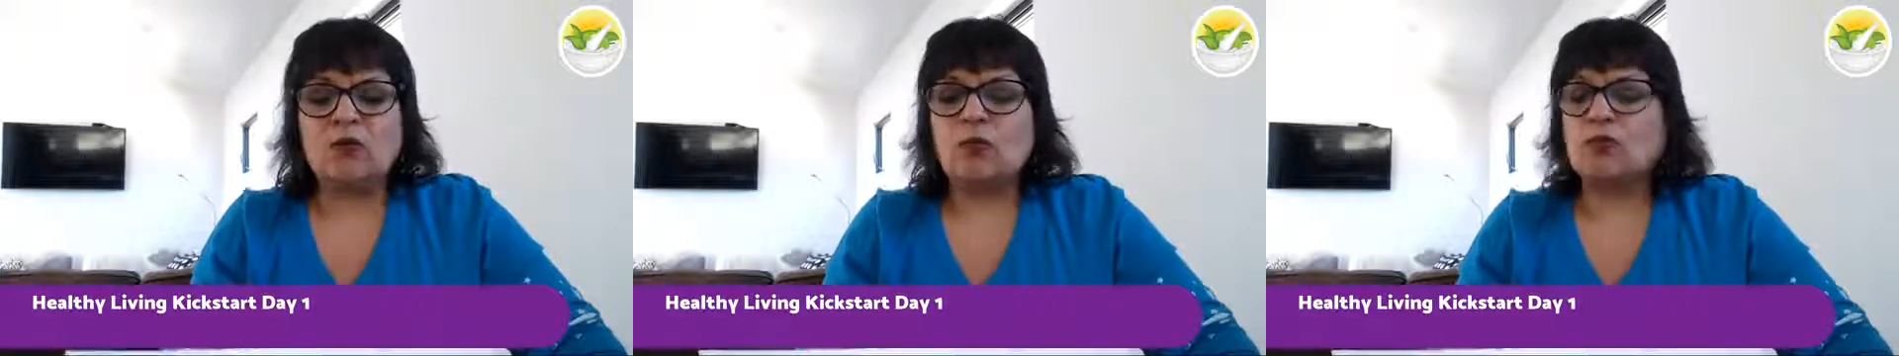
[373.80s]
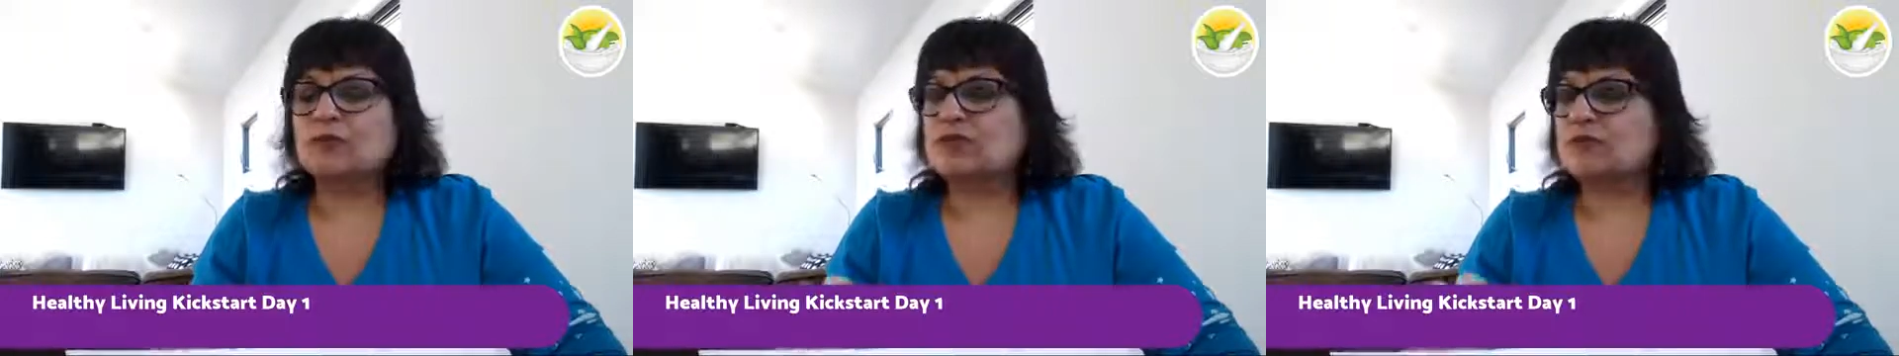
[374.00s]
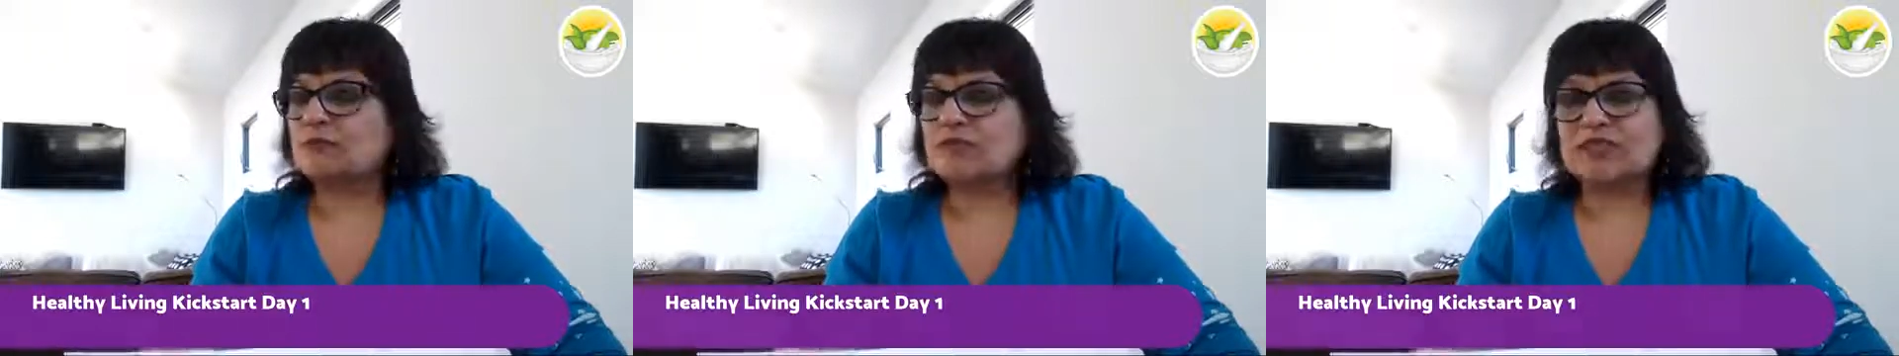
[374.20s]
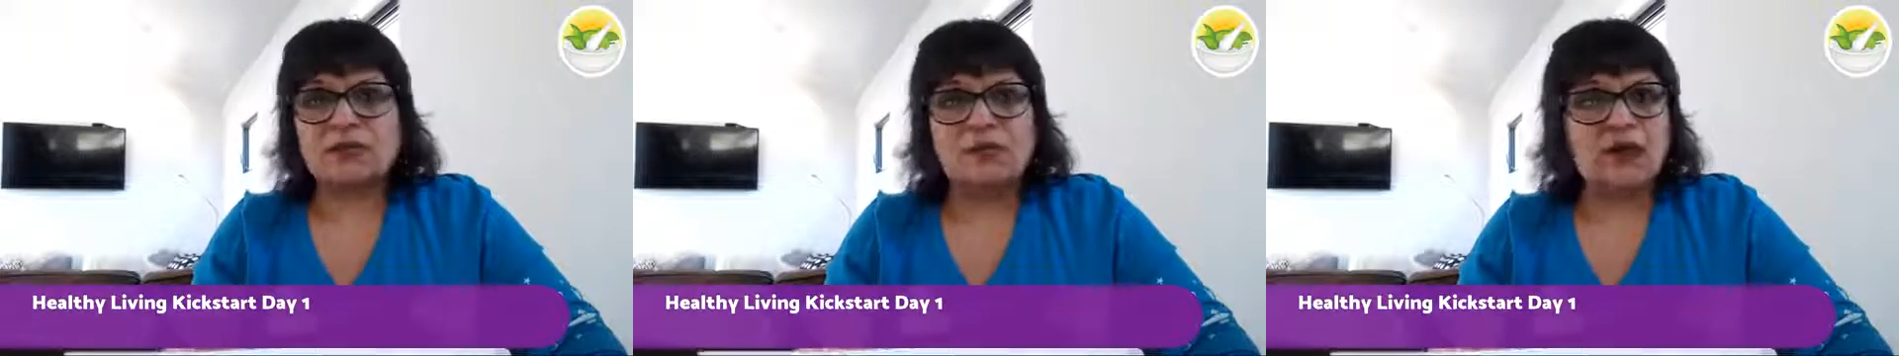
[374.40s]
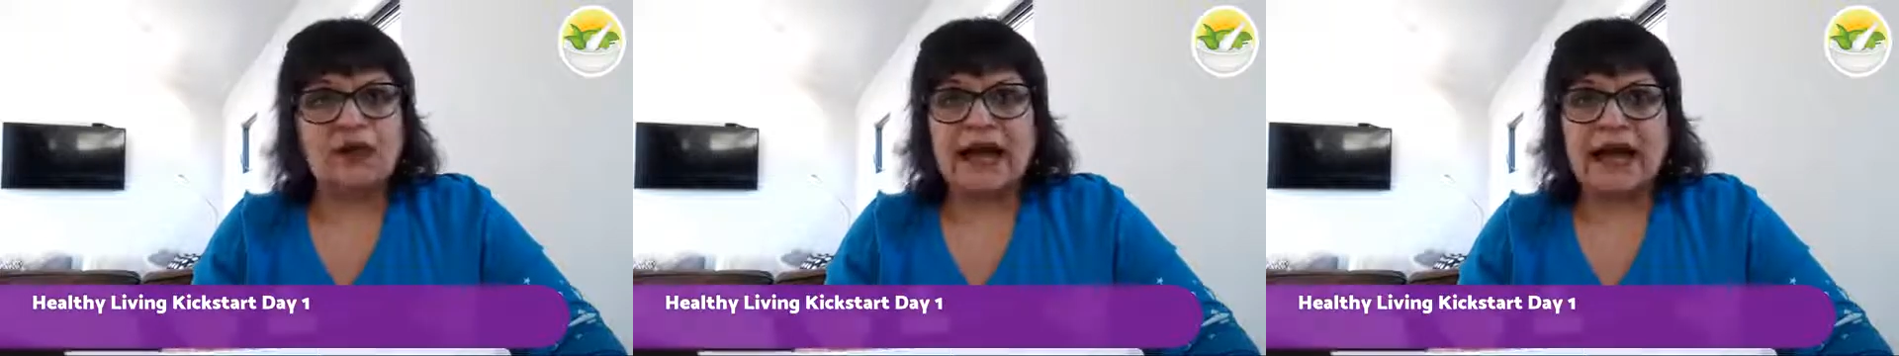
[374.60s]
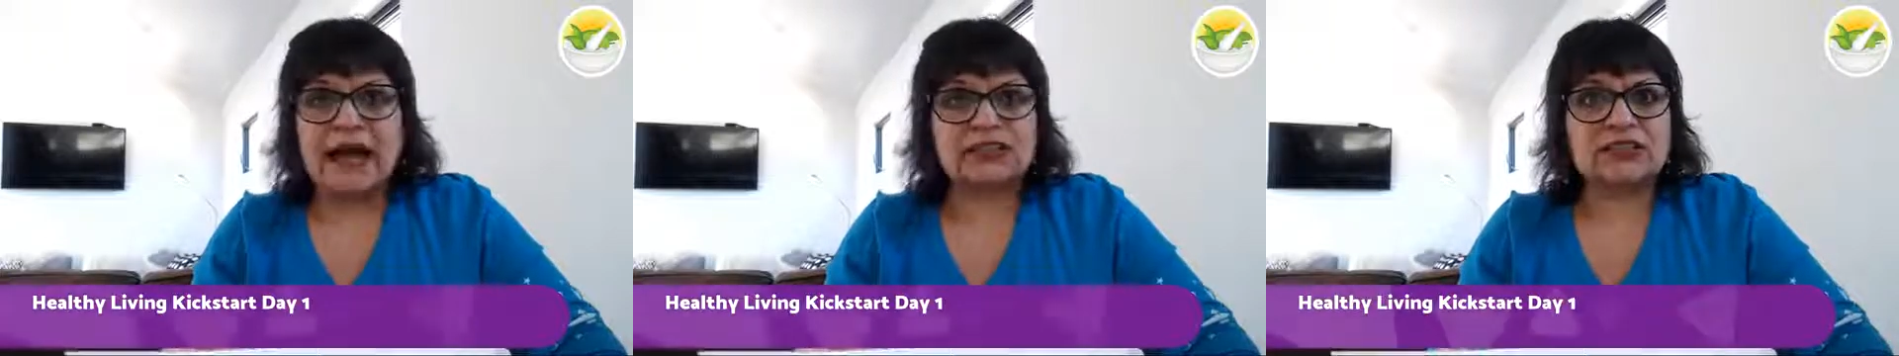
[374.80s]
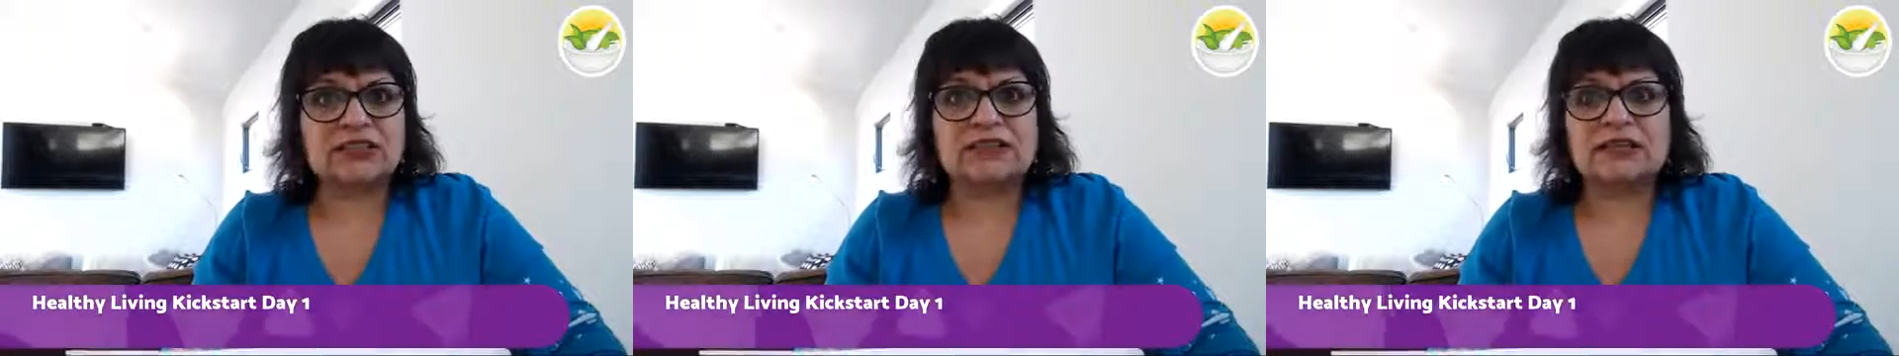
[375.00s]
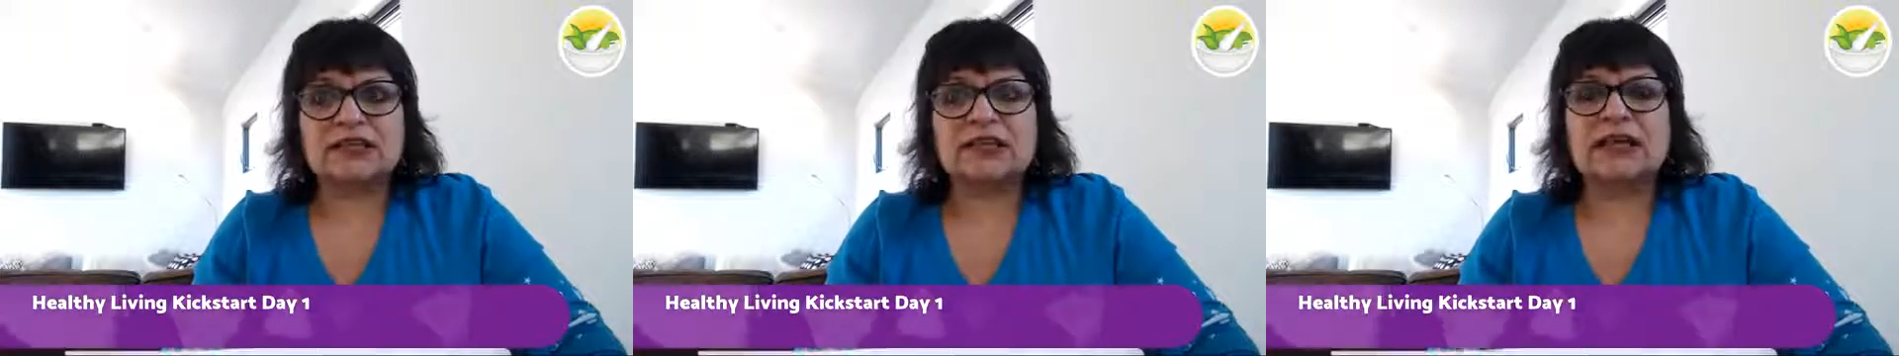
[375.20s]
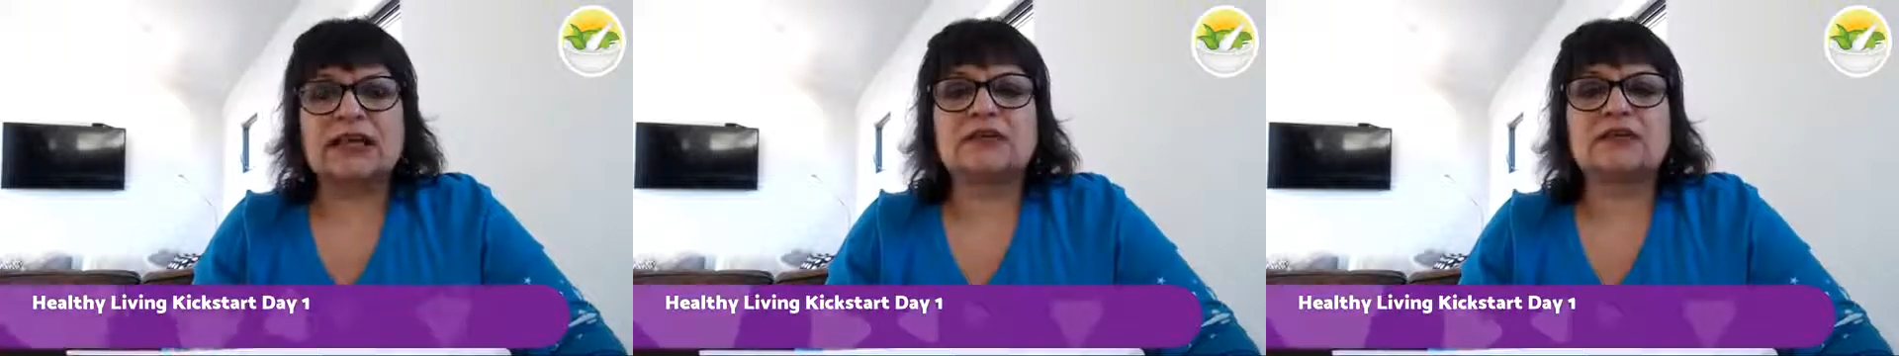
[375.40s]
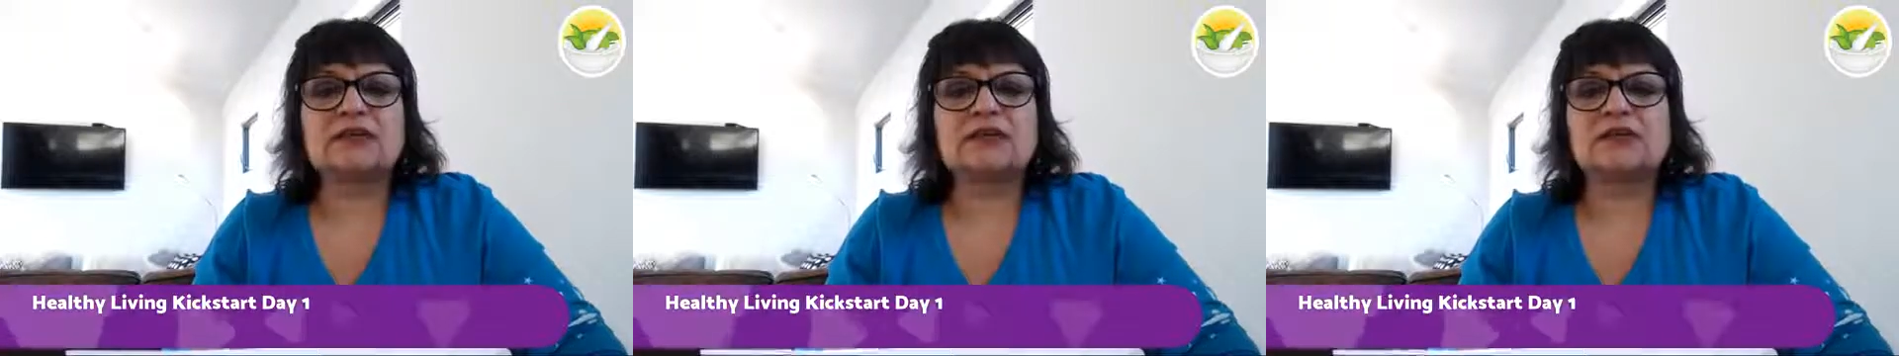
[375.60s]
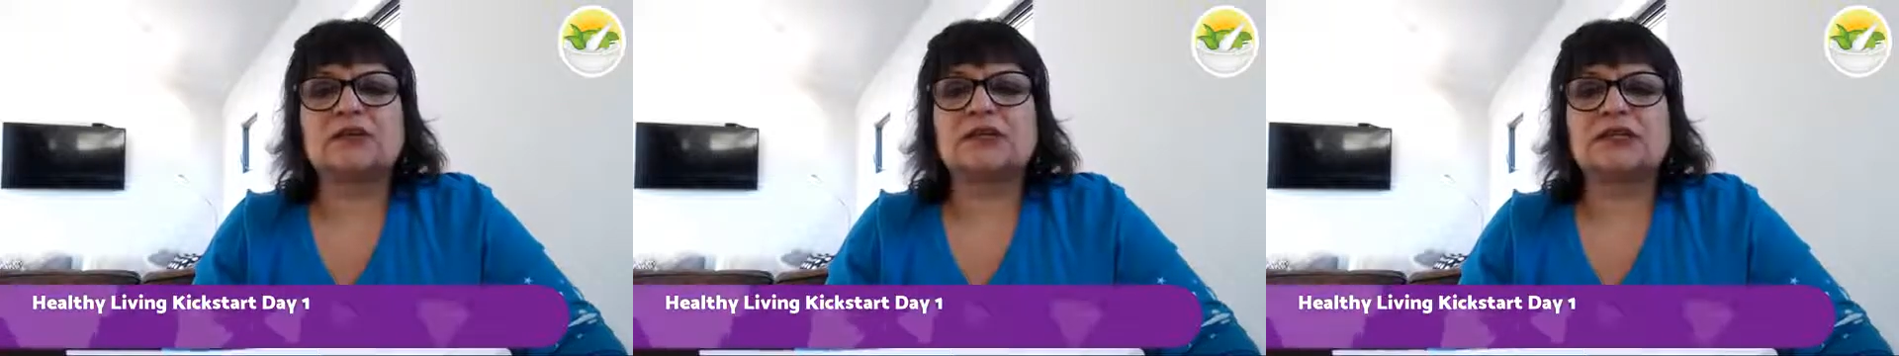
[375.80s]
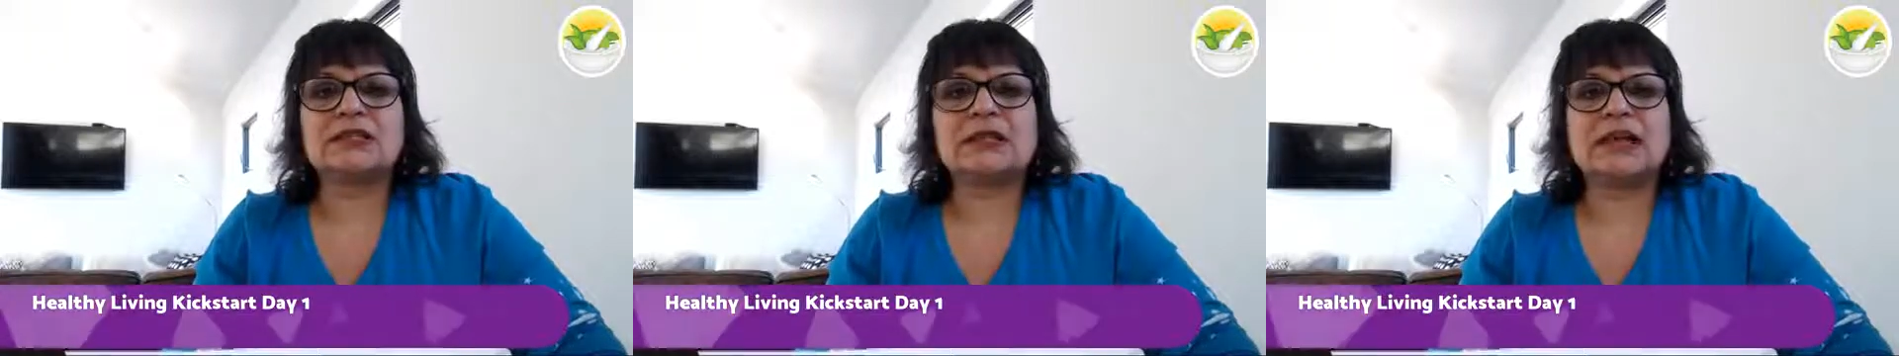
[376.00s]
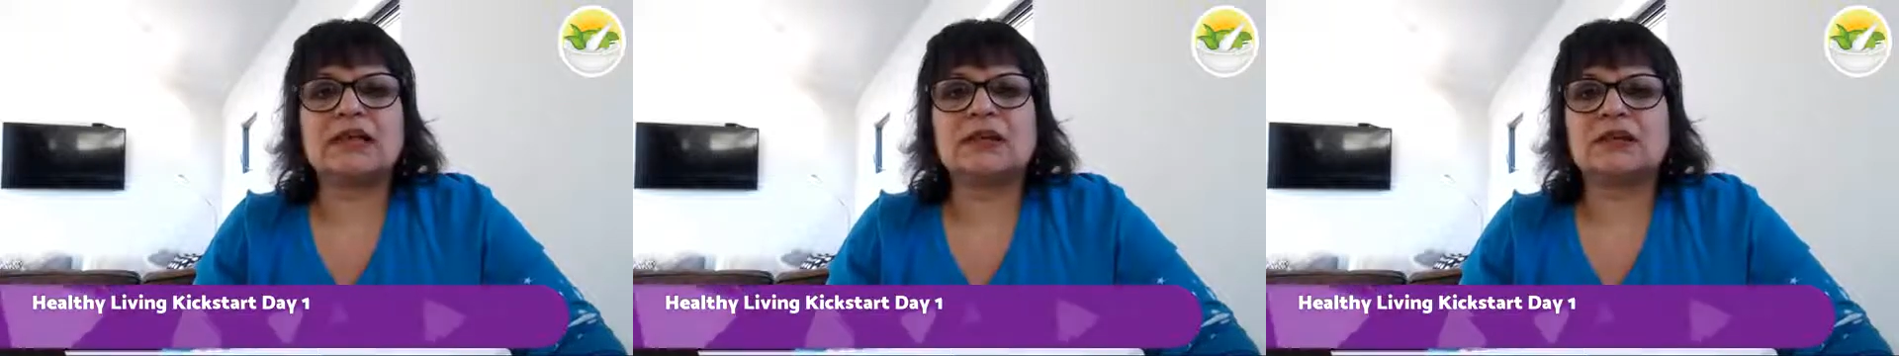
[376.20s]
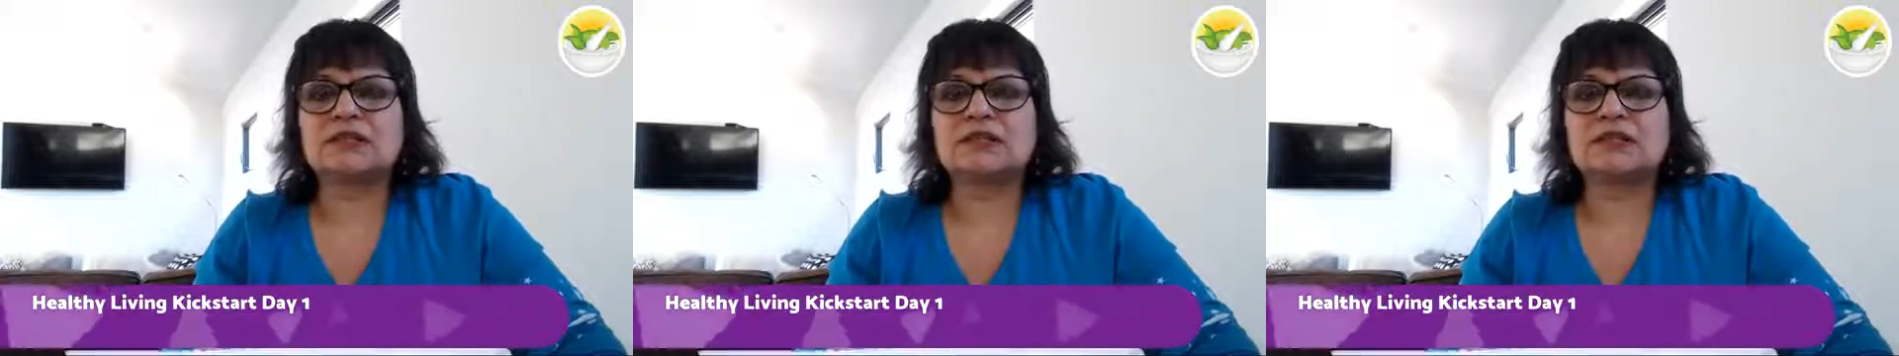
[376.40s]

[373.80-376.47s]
some simple actions, again, that you can take,